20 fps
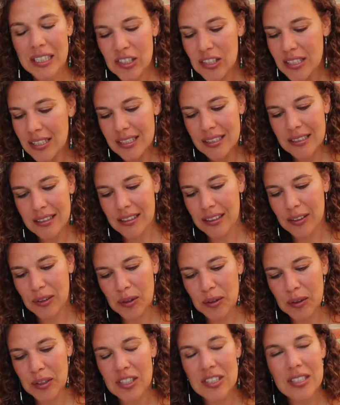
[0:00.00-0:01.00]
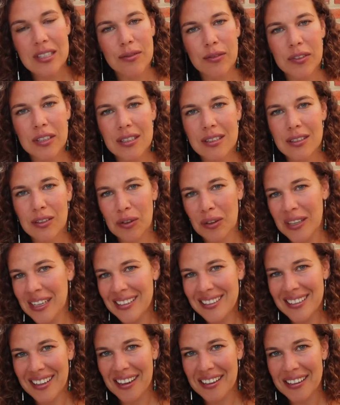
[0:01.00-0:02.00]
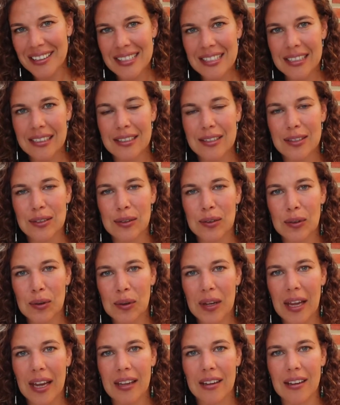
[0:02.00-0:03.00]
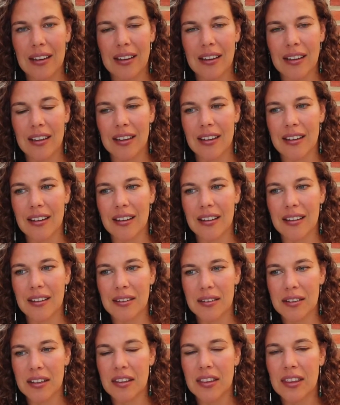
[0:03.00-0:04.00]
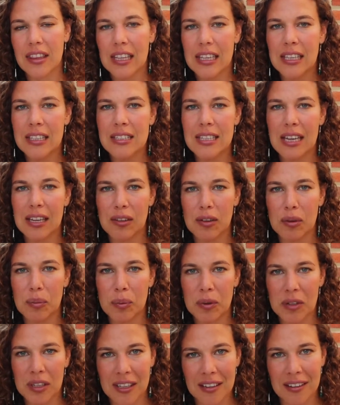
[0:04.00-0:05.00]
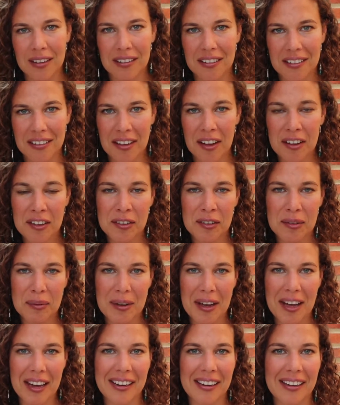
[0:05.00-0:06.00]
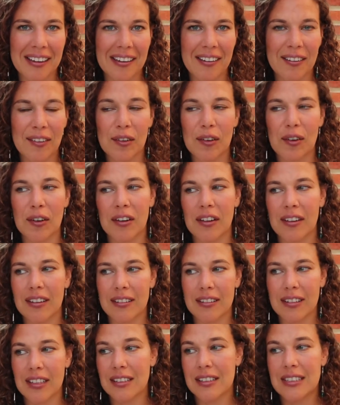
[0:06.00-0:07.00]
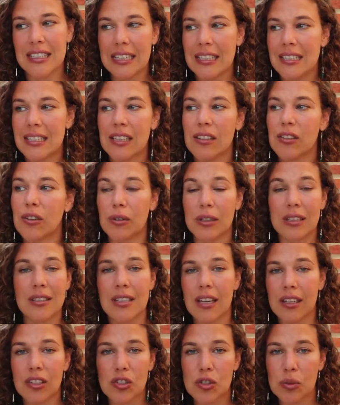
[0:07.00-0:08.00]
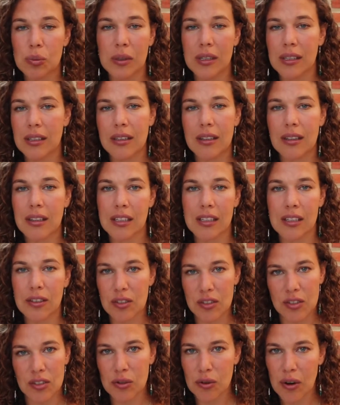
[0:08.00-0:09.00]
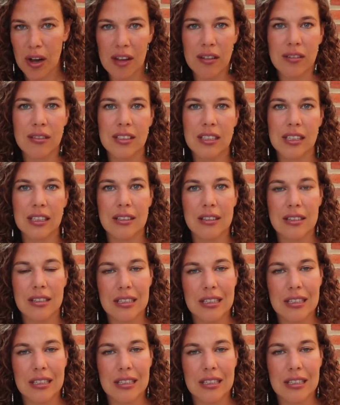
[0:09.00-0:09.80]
just, you know, it just feels great, honestly, to know that the things that you're putting on your body, or the things that you're in touch with in your surroundings,